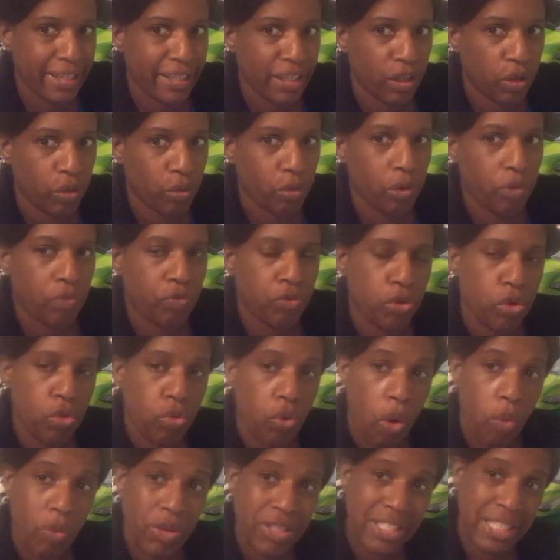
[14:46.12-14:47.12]
review
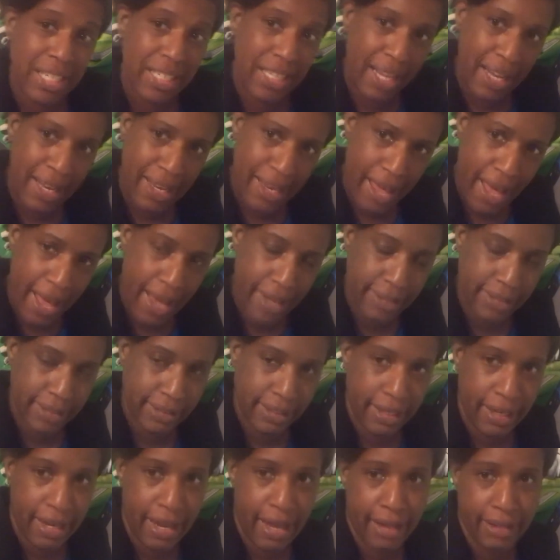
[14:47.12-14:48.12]
what we did last
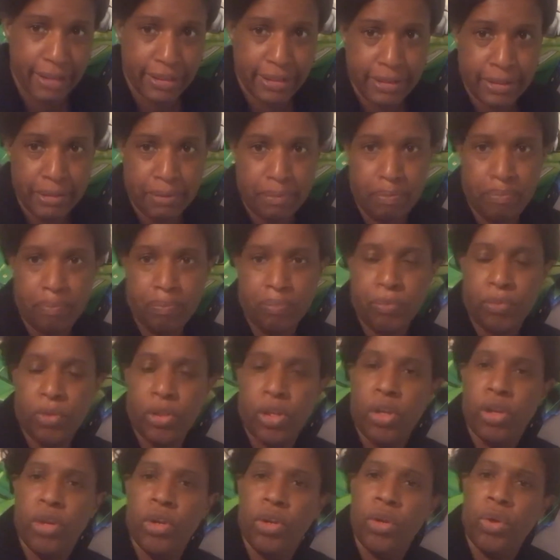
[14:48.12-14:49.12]
class.
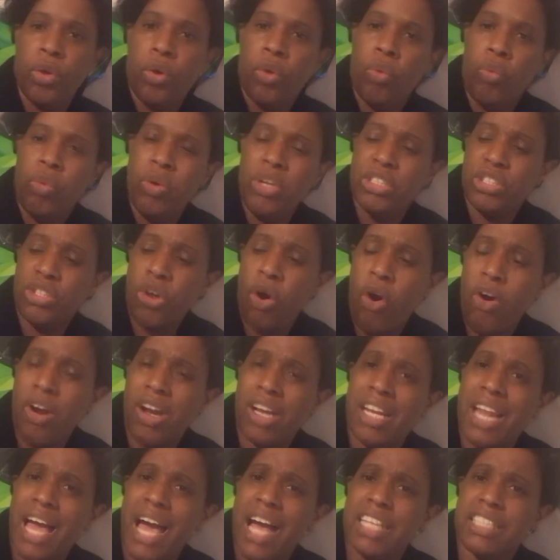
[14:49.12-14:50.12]
We talked
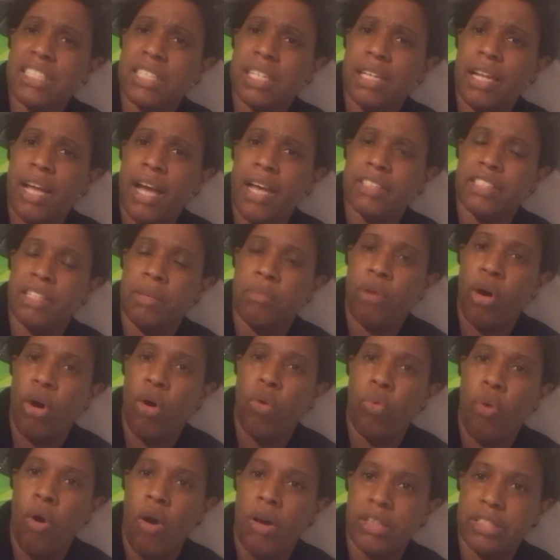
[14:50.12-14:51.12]
last class about
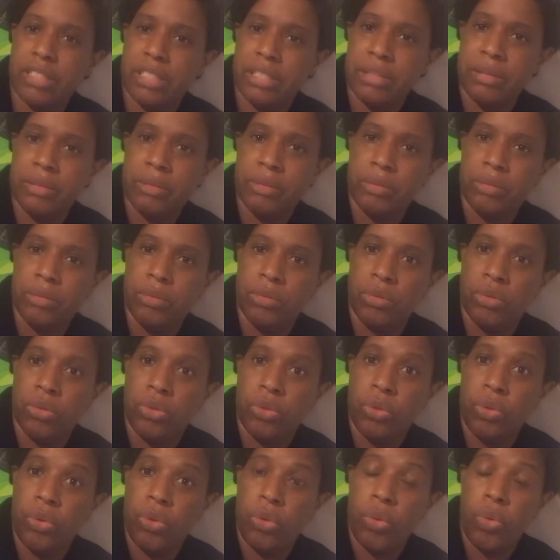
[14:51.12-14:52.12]
what?
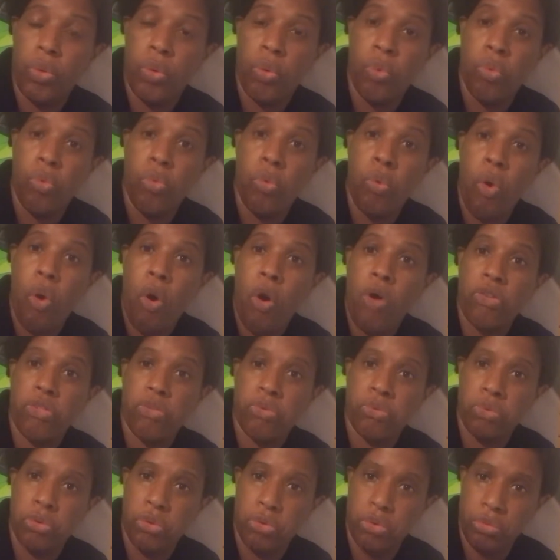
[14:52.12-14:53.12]

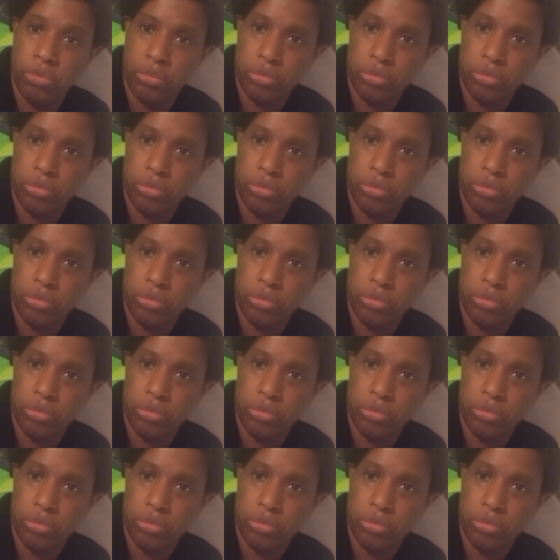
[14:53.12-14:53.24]
Walkthrough.